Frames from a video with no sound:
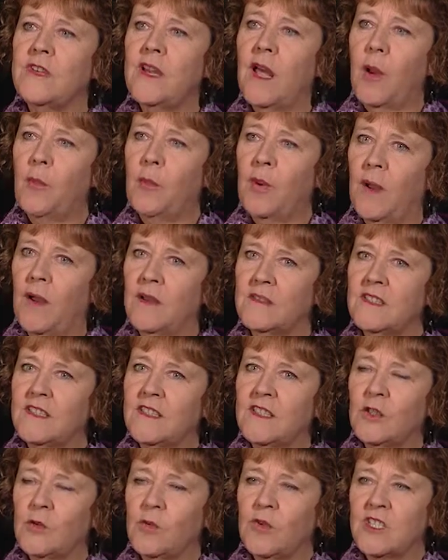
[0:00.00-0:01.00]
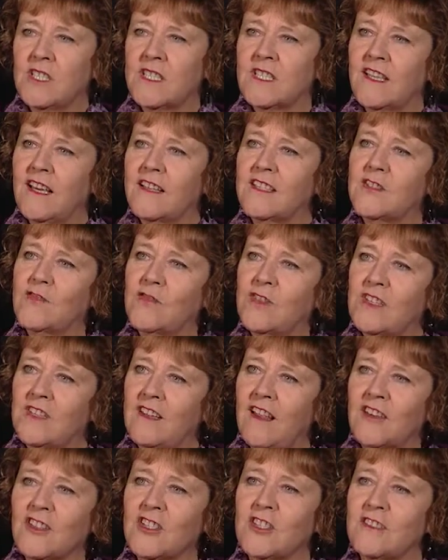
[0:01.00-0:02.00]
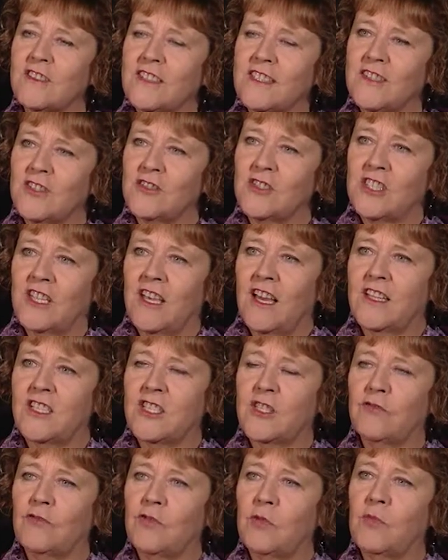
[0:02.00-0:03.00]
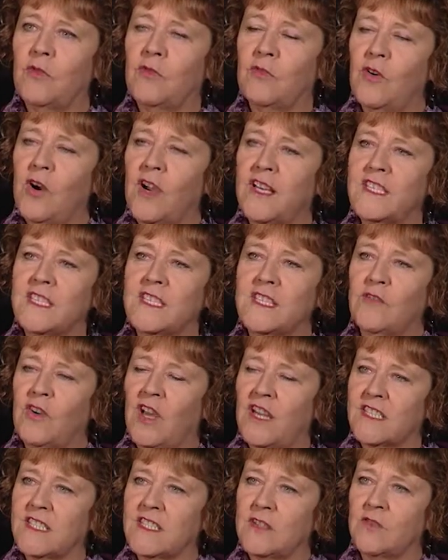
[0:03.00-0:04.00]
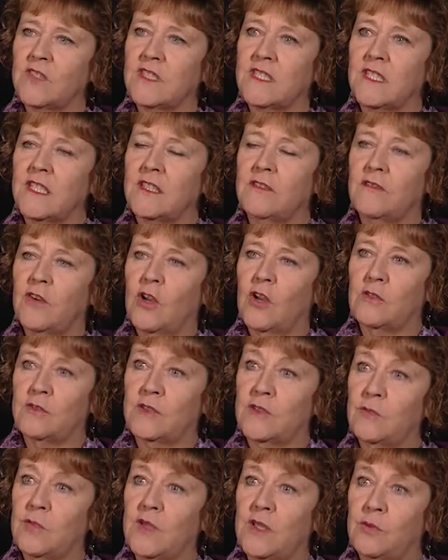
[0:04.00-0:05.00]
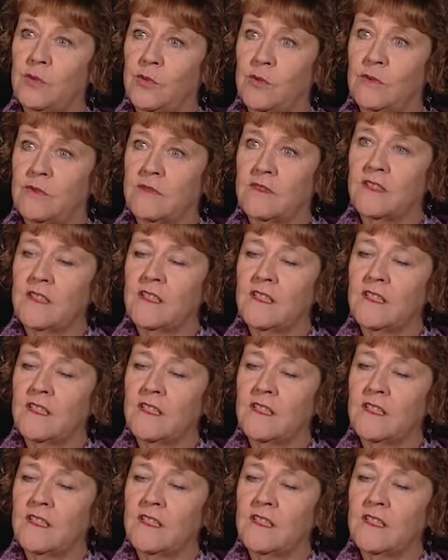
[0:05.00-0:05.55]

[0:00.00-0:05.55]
NAPA, which stands for the National Association for Providers of Activity for Older People.